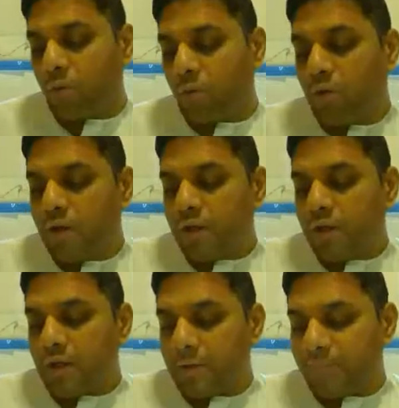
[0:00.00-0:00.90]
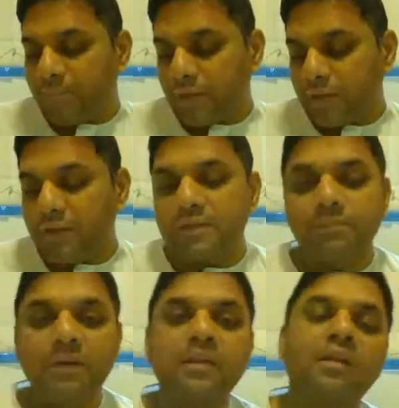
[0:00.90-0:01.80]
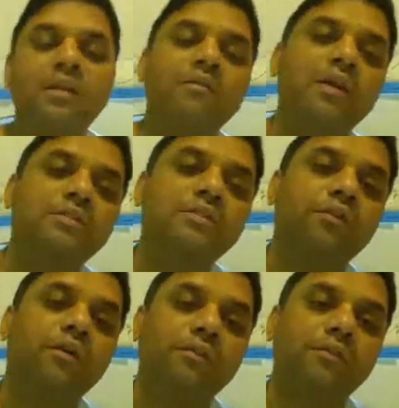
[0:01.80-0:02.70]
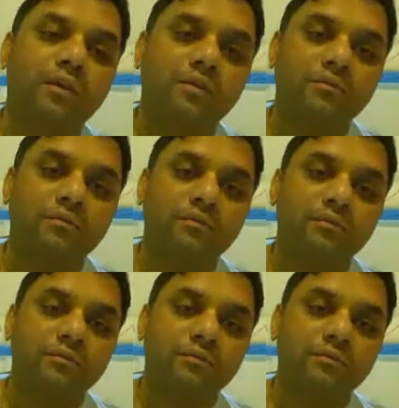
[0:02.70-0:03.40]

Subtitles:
how this material world is full of fear.